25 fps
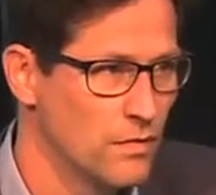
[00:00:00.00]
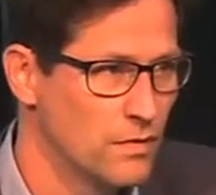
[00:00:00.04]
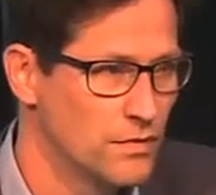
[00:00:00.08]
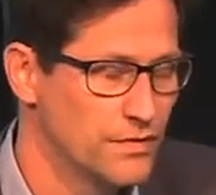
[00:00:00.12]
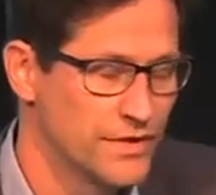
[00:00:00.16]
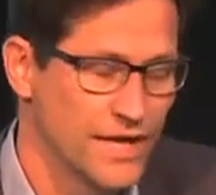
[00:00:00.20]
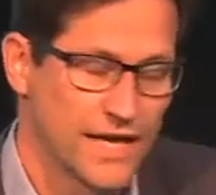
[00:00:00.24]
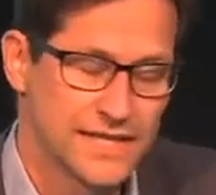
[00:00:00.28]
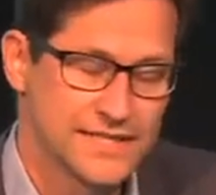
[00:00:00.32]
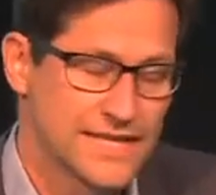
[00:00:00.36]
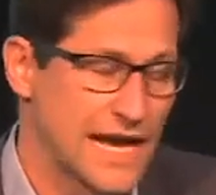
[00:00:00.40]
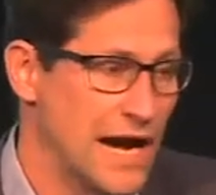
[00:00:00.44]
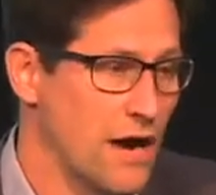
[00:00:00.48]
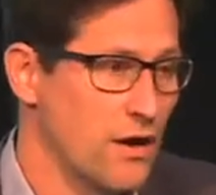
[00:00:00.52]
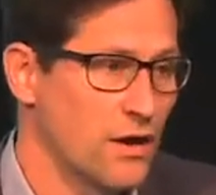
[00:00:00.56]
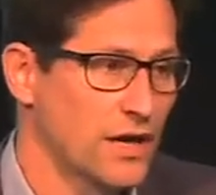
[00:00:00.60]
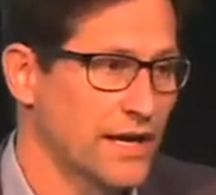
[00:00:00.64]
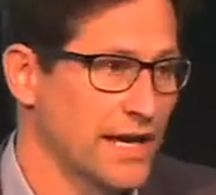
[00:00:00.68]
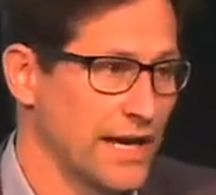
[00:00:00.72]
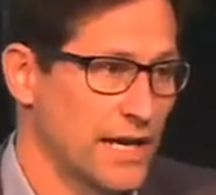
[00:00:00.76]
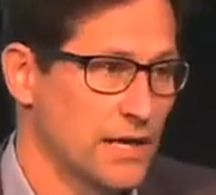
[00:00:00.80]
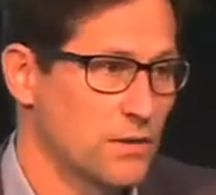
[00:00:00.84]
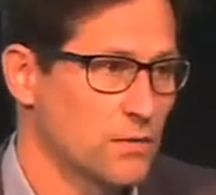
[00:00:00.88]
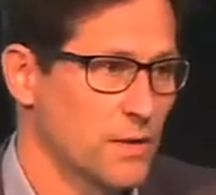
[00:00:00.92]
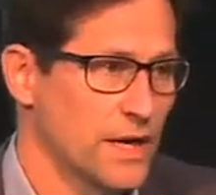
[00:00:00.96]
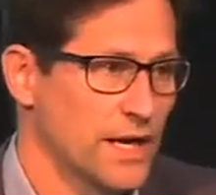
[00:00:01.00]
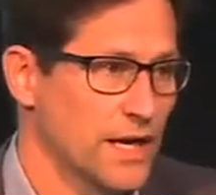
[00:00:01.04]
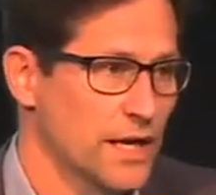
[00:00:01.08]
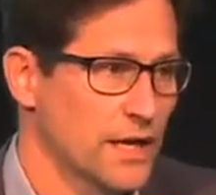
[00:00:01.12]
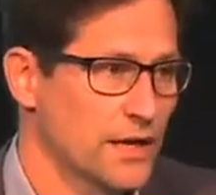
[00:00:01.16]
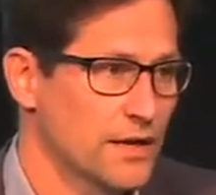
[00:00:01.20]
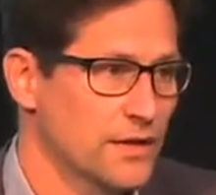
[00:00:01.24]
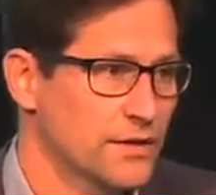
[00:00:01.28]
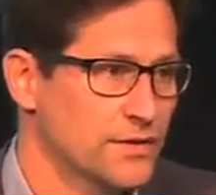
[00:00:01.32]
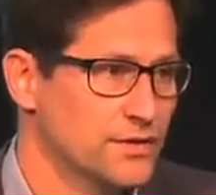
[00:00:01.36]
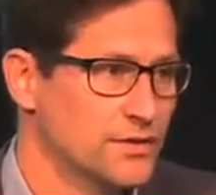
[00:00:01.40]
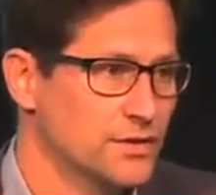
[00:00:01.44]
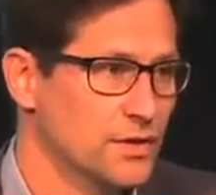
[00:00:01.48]
That's our gateway.
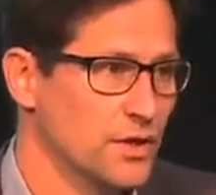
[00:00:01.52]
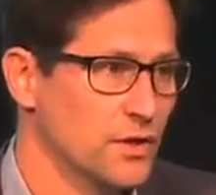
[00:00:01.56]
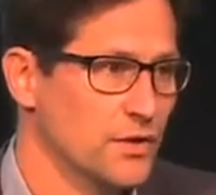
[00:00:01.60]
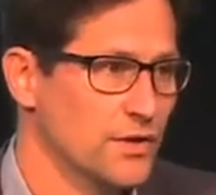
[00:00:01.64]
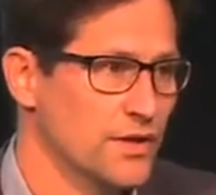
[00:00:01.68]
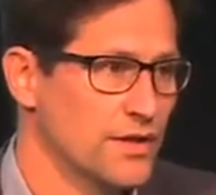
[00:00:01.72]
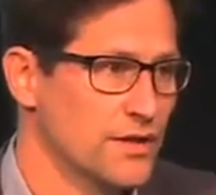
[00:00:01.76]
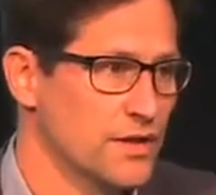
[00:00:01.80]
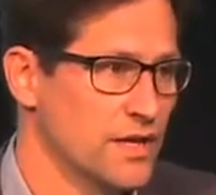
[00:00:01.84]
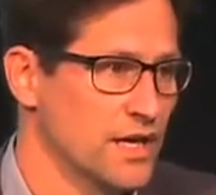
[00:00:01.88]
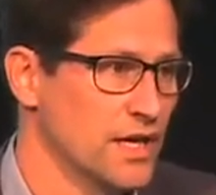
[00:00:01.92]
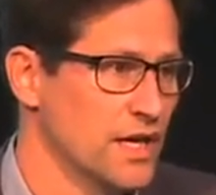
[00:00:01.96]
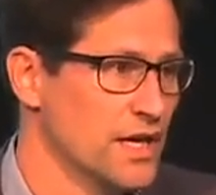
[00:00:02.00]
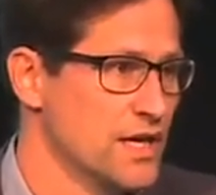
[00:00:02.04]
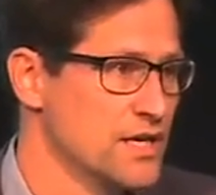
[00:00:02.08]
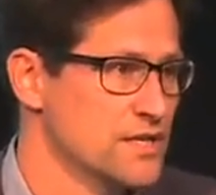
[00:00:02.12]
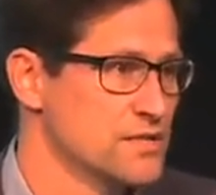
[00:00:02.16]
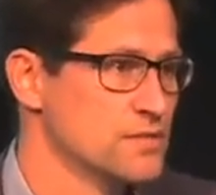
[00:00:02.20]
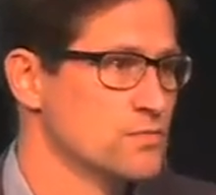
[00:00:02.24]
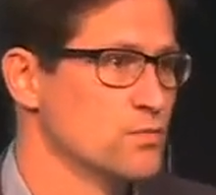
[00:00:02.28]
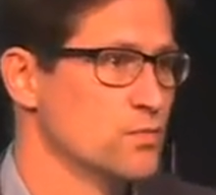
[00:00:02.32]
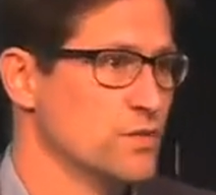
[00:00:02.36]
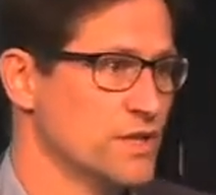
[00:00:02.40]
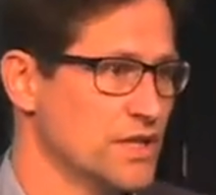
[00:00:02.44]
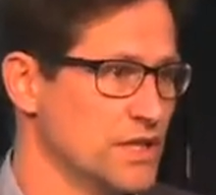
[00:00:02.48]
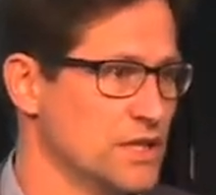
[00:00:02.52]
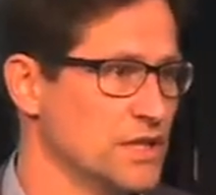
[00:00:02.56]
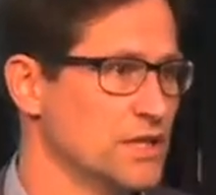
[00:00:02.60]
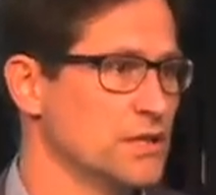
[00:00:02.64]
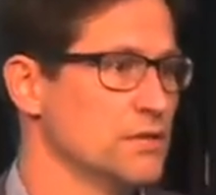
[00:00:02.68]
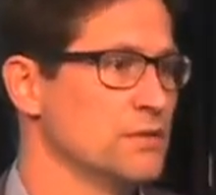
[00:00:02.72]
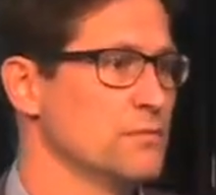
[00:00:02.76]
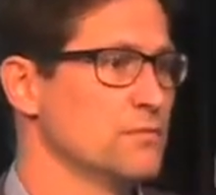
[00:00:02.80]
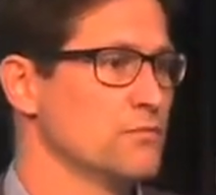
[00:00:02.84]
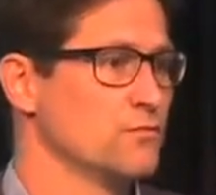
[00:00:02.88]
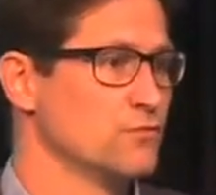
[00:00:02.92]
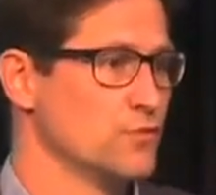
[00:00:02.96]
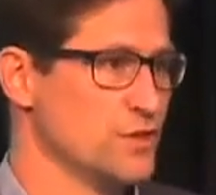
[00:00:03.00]
So the thing is,
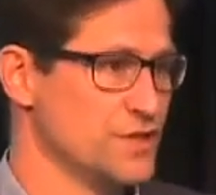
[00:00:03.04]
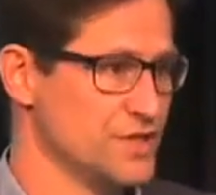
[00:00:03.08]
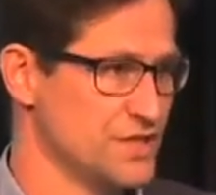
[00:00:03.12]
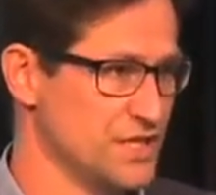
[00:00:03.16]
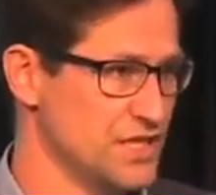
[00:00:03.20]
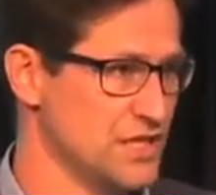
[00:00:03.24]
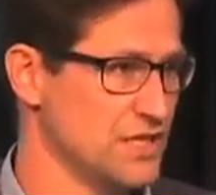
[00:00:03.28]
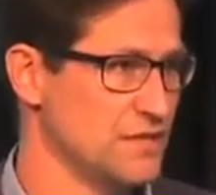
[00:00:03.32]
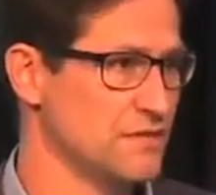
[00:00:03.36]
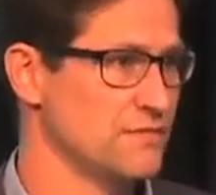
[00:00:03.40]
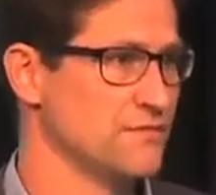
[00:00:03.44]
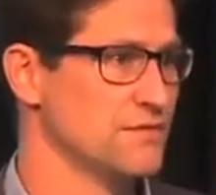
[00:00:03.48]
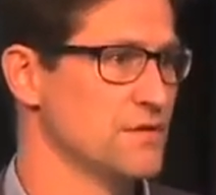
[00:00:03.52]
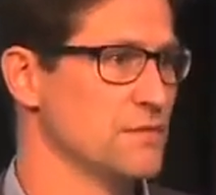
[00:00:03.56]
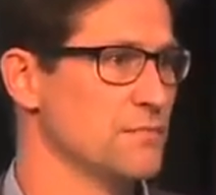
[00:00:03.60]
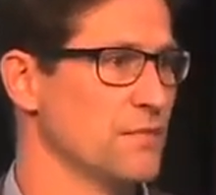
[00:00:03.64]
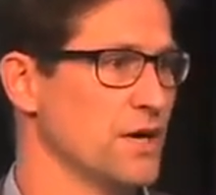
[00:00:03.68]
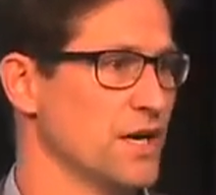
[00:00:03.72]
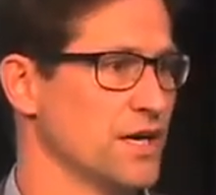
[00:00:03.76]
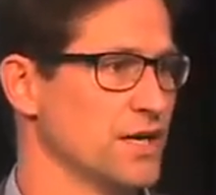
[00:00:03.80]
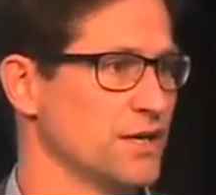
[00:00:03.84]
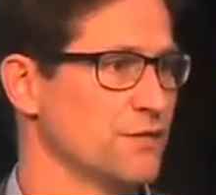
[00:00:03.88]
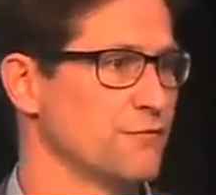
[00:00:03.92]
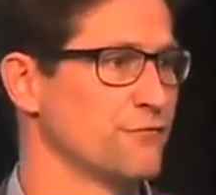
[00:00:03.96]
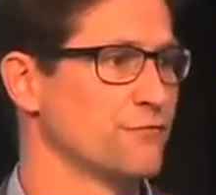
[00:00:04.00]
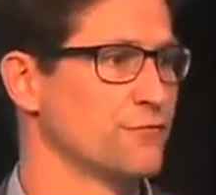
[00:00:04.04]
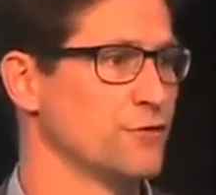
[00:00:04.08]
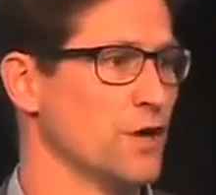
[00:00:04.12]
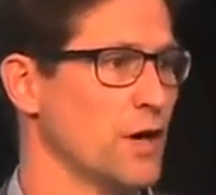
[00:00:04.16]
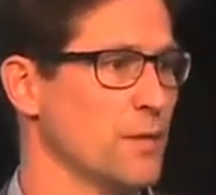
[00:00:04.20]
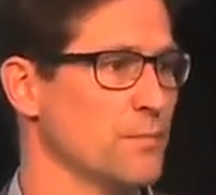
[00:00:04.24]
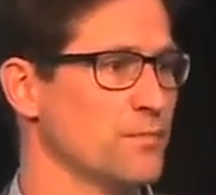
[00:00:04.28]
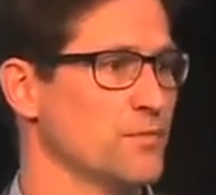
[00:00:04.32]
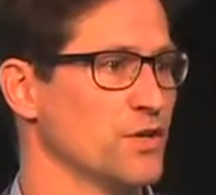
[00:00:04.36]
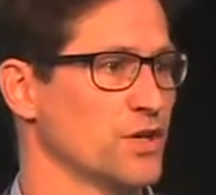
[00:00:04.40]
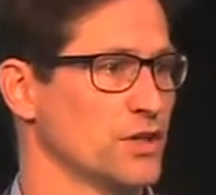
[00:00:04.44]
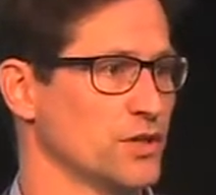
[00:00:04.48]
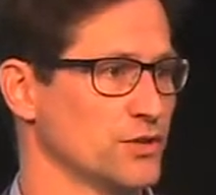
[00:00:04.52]
we receive the money
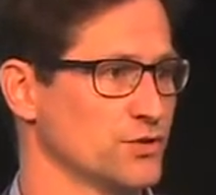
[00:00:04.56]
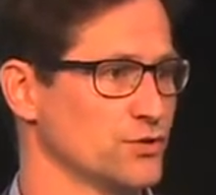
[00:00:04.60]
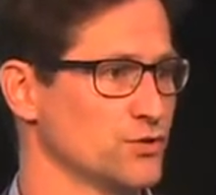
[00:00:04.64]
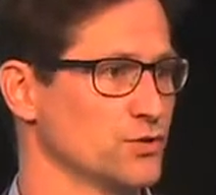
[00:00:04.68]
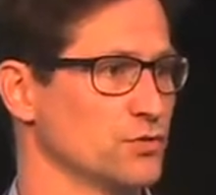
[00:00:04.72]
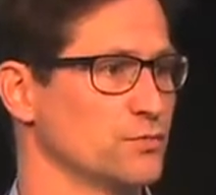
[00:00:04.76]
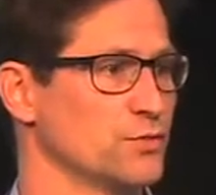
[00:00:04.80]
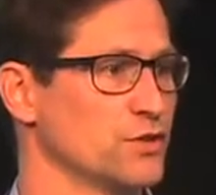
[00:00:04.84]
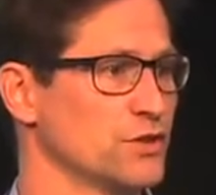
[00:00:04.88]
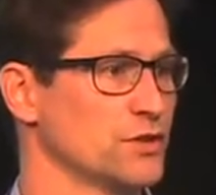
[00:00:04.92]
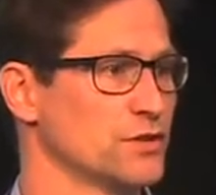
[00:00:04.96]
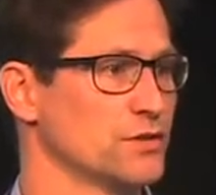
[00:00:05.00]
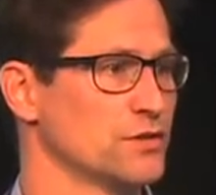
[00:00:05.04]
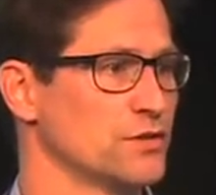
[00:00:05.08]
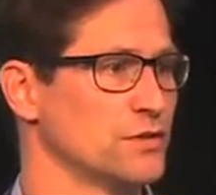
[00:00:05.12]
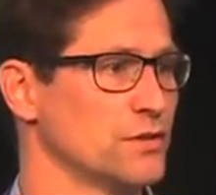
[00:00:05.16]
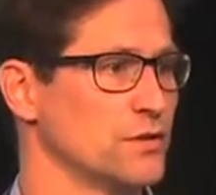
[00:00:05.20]
from the consumer,